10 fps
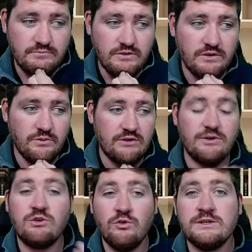when
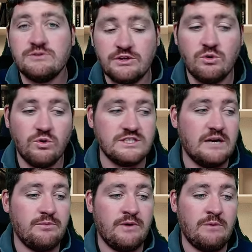he, when he caught
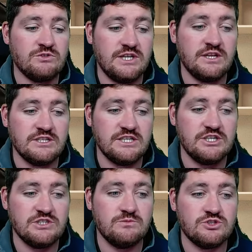up and was in
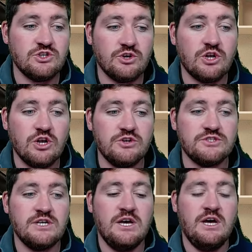contention, was so
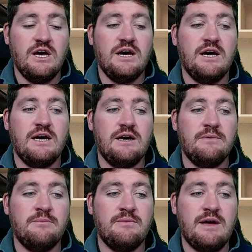close,
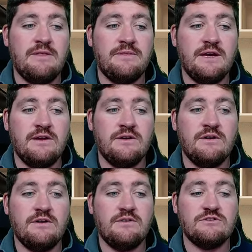um, and
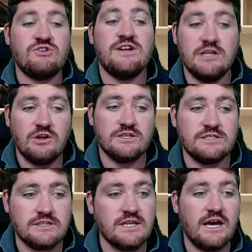then tragically lost
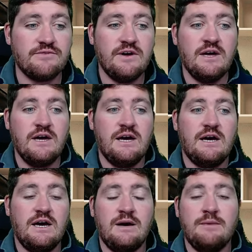his life
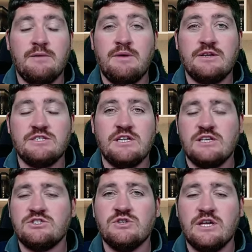um, about
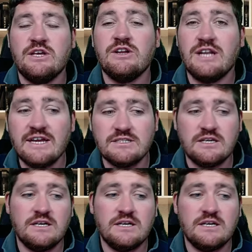a, a, year later.